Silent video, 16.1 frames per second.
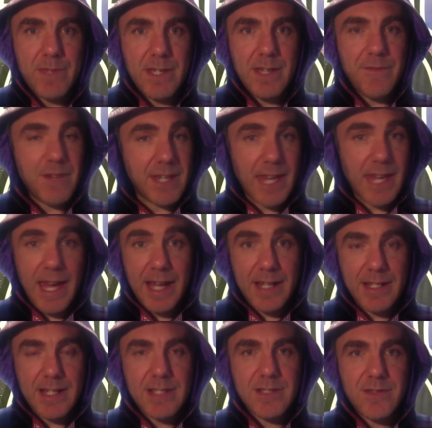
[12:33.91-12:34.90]
If you
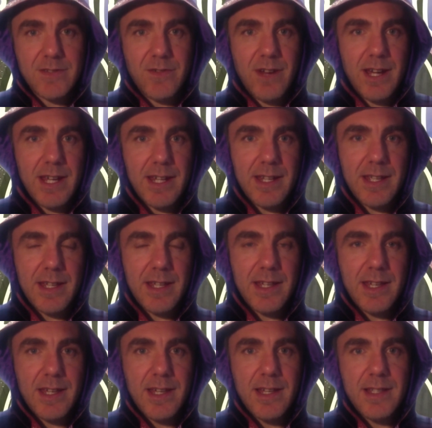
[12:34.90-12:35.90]
can, that's great.
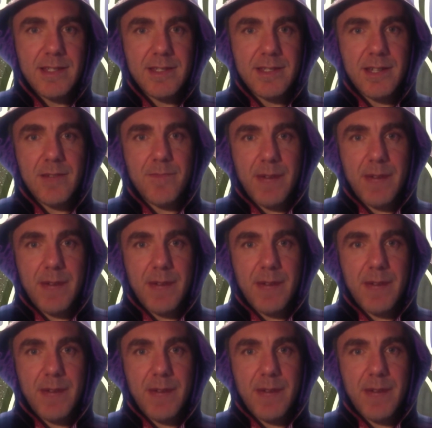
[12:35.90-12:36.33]
So